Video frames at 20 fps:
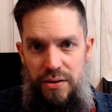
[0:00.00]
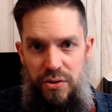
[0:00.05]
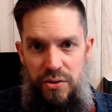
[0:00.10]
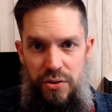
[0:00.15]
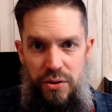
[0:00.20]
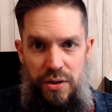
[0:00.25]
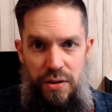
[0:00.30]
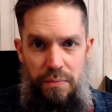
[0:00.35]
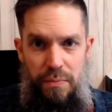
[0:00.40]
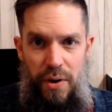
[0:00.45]

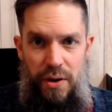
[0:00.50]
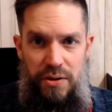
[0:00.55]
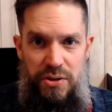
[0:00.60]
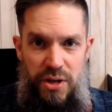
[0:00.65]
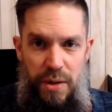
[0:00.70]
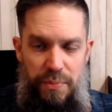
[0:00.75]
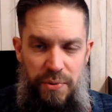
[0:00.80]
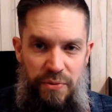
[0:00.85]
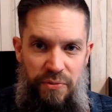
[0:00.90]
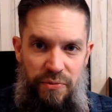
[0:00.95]
in Mark
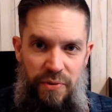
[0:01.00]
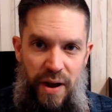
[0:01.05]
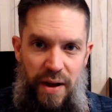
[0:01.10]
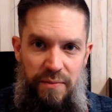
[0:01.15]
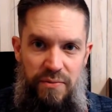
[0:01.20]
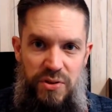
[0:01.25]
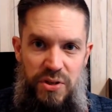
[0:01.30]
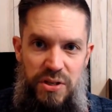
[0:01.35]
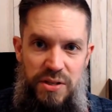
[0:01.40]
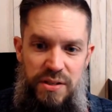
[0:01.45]
chapter
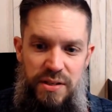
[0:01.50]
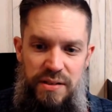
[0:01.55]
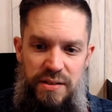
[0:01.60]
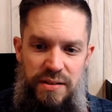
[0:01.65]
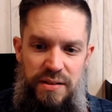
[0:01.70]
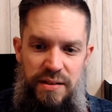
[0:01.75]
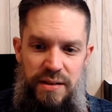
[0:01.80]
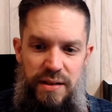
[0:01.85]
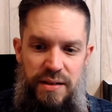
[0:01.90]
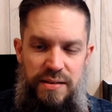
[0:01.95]
5,
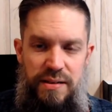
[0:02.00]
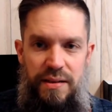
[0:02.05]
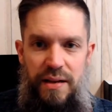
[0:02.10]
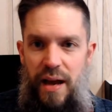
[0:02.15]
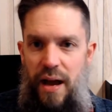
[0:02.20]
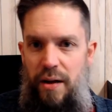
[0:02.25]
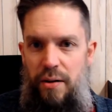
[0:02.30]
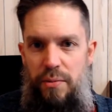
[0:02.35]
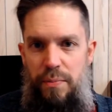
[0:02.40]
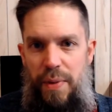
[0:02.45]
Jesus is
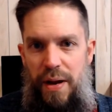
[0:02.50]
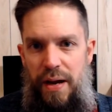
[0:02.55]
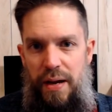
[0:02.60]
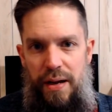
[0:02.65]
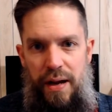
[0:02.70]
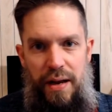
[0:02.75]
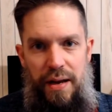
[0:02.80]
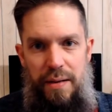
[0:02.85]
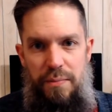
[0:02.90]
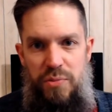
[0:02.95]
encountered by a
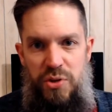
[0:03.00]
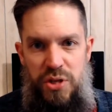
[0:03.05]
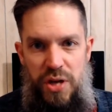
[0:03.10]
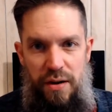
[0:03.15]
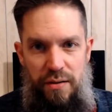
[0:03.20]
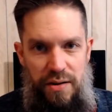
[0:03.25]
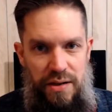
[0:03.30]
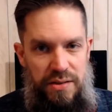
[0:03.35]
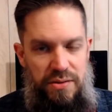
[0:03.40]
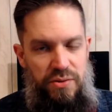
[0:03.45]
guy named
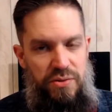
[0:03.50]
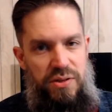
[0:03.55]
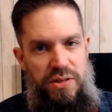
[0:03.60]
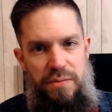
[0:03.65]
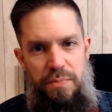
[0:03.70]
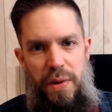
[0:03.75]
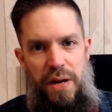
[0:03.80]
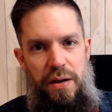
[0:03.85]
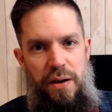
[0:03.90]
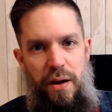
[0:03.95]
Jairus who
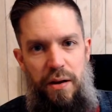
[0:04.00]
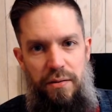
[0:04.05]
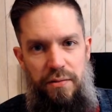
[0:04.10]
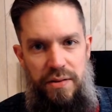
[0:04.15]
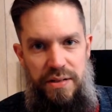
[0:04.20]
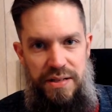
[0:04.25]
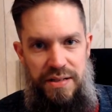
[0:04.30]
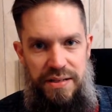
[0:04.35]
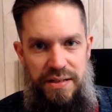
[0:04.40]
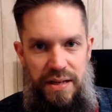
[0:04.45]
says, "My daughter
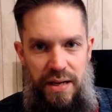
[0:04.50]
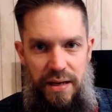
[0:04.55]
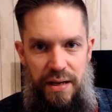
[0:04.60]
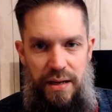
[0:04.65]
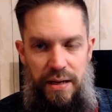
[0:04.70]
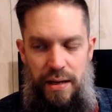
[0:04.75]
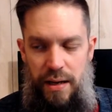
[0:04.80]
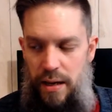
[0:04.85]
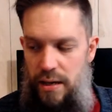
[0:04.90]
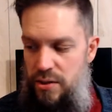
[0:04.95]
is sick."
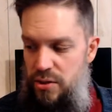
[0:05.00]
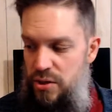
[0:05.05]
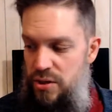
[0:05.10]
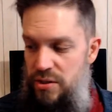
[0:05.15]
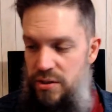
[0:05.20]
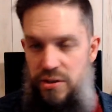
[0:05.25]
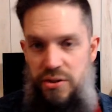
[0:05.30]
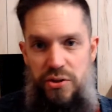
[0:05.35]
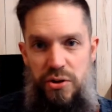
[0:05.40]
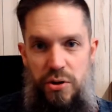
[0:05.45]
And
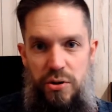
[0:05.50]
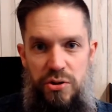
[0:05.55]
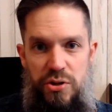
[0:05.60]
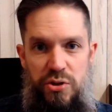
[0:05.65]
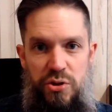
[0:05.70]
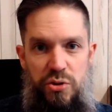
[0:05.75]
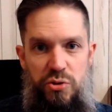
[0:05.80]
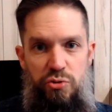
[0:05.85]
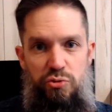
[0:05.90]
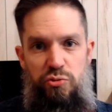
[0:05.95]
Jesus starts
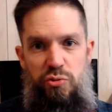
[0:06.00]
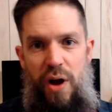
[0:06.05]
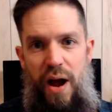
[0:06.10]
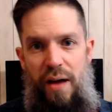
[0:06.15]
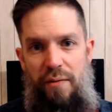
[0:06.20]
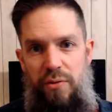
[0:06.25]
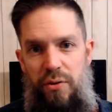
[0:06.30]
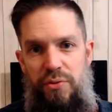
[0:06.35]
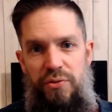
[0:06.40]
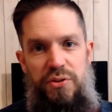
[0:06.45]
to
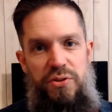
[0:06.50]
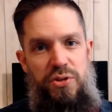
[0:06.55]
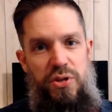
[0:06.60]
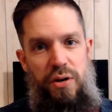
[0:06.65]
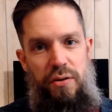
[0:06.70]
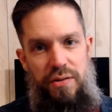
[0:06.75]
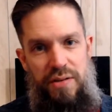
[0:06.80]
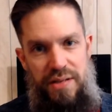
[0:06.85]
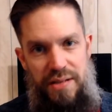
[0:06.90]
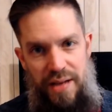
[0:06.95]
travel to
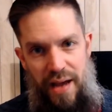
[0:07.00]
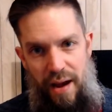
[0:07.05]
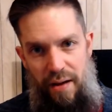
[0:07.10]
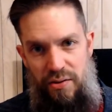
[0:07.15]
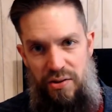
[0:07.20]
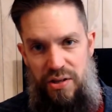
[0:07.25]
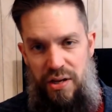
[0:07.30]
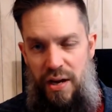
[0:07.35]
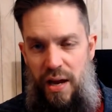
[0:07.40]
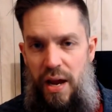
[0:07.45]
Jairus'
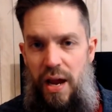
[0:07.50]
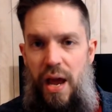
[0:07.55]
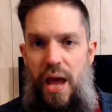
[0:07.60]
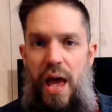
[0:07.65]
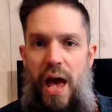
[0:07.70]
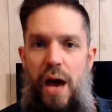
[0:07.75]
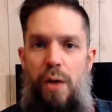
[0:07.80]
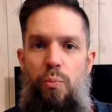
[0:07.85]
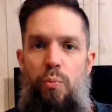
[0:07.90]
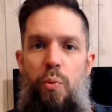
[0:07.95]
house.
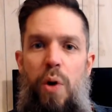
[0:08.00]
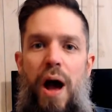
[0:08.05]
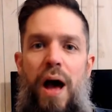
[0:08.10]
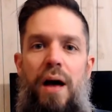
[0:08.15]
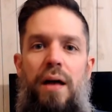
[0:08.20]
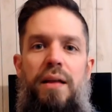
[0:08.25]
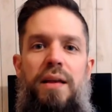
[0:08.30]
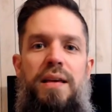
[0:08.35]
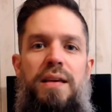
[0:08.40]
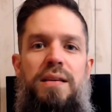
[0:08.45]
And
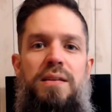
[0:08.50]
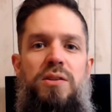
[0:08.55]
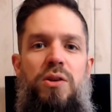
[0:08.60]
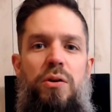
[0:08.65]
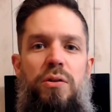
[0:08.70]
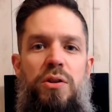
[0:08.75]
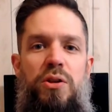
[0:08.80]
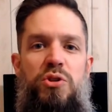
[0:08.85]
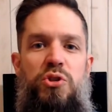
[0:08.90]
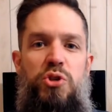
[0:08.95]
while he is
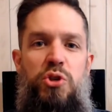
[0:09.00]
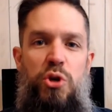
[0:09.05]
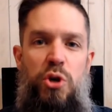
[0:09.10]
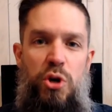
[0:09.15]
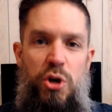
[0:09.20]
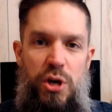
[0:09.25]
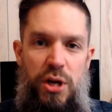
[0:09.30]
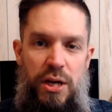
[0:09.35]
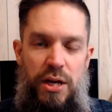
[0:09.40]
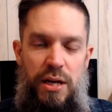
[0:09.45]
on the
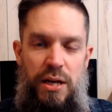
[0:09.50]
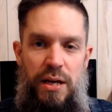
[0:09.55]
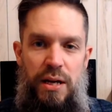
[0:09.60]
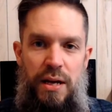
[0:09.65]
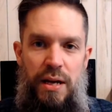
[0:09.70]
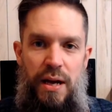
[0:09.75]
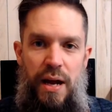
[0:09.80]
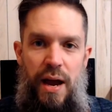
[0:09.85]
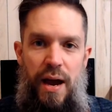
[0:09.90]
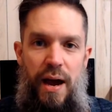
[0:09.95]
journey,
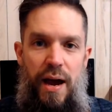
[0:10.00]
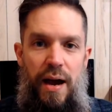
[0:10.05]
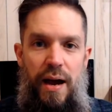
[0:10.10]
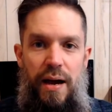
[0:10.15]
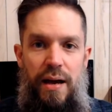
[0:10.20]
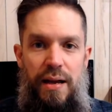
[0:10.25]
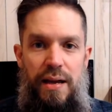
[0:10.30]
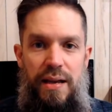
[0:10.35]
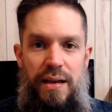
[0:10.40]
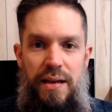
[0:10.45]

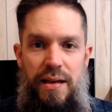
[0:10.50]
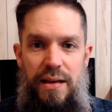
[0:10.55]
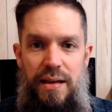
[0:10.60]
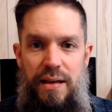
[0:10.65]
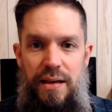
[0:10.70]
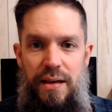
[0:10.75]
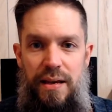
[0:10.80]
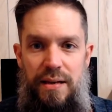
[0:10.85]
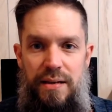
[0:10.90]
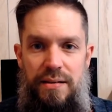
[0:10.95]

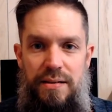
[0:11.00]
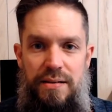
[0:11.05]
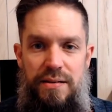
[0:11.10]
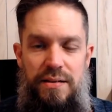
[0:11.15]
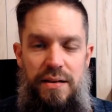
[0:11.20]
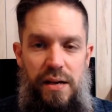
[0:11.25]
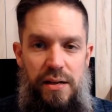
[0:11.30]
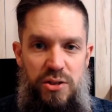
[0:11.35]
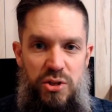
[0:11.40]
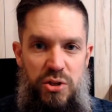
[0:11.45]
he is
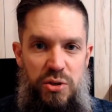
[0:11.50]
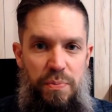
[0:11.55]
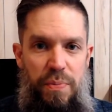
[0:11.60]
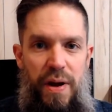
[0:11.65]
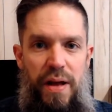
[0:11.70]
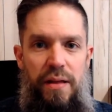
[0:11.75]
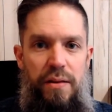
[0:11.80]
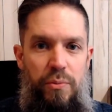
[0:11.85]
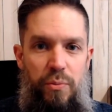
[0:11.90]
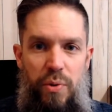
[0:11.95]
touched
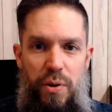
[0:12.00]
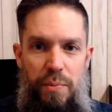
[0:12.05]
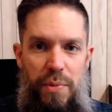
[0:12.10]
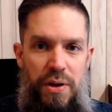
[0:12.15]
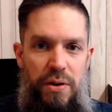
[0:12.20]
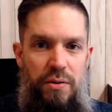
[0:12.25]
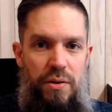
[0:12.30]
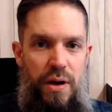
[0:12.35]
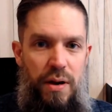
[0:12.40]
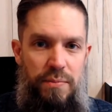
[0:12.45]
by the woman
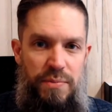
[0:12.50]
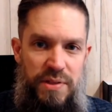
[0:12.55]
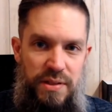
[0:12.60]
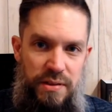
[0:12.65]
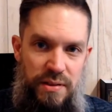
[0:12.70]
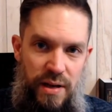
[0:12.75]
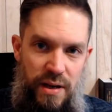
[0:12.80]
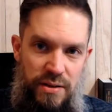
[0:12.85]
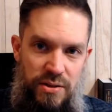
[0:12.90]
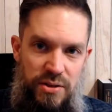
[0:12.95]
who comes
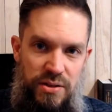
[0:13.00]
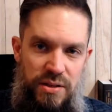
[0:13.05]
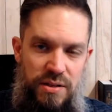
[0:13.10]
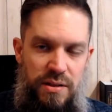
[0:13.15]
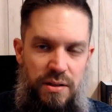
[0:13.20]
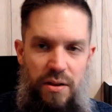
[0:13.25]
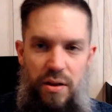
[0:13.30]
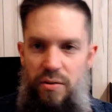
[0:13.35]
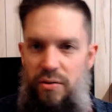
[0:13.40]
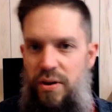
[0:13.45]
and touches his
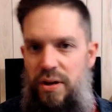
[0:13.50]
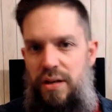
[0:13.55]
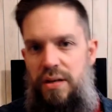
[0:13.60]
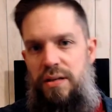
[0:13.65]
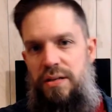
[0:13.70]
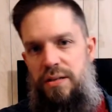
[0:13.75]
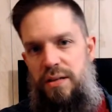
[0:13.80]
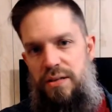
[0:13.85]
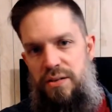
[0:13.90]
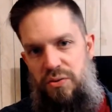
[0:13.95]
cloak. And
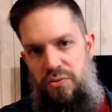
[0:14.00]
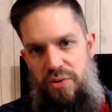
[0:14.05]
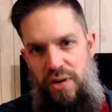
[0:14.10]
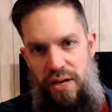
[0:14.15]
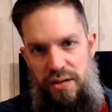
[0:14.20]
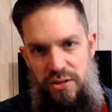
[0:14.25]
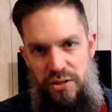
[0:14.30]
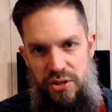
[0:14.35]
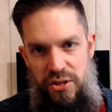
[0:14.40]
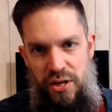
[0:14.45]
he says, "Who
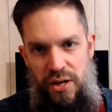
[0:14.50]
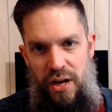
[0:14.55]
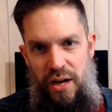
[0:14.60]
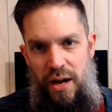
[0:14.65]
touched